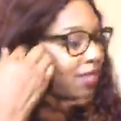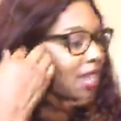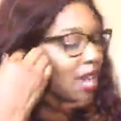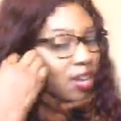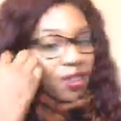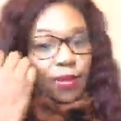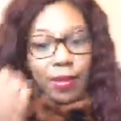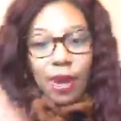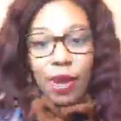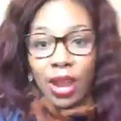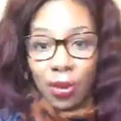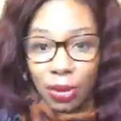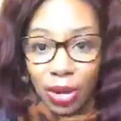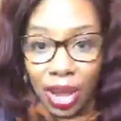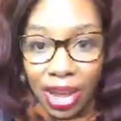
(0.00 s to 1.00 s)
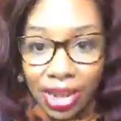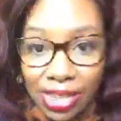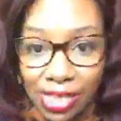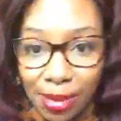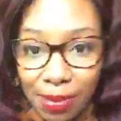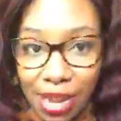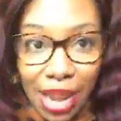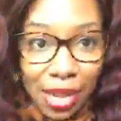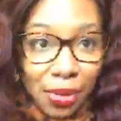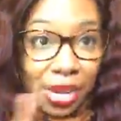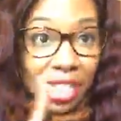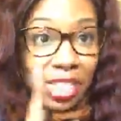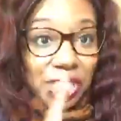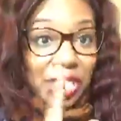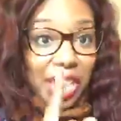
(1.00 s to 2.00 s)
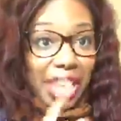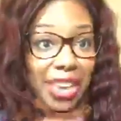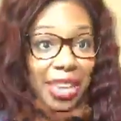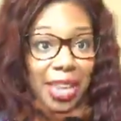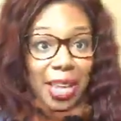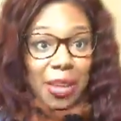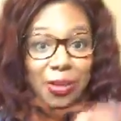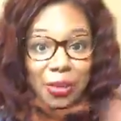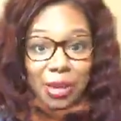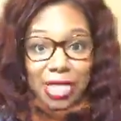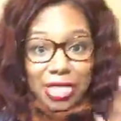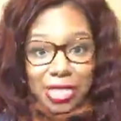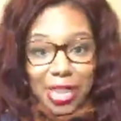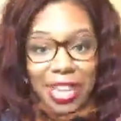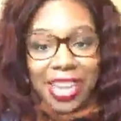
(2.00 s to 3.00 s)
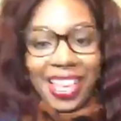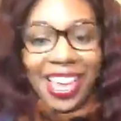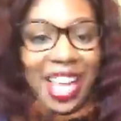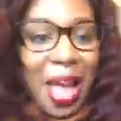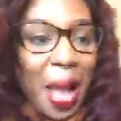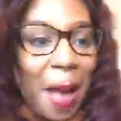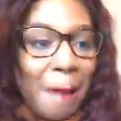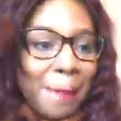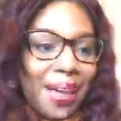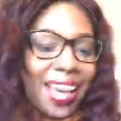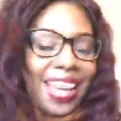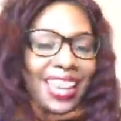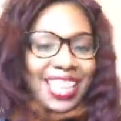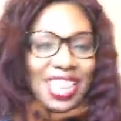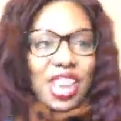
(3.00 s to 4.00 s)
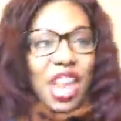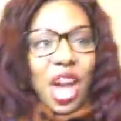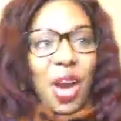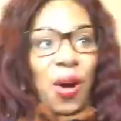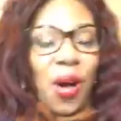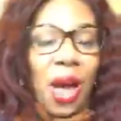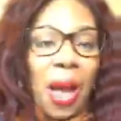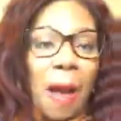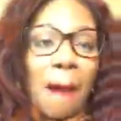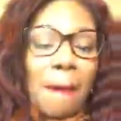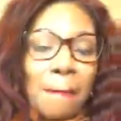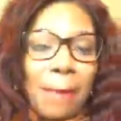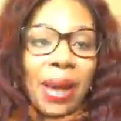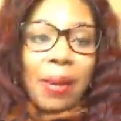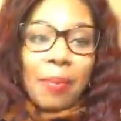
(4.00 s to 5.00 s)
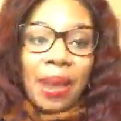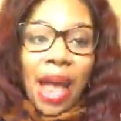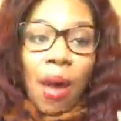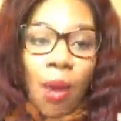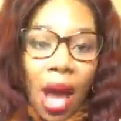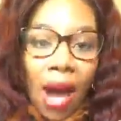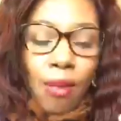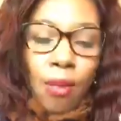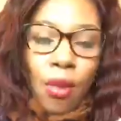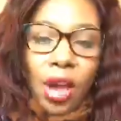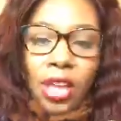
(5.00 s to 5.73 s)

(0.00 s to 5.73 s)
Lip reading: I don't know if I'm going to go there real honest. I may not do that just yet. I ain't going to do that. I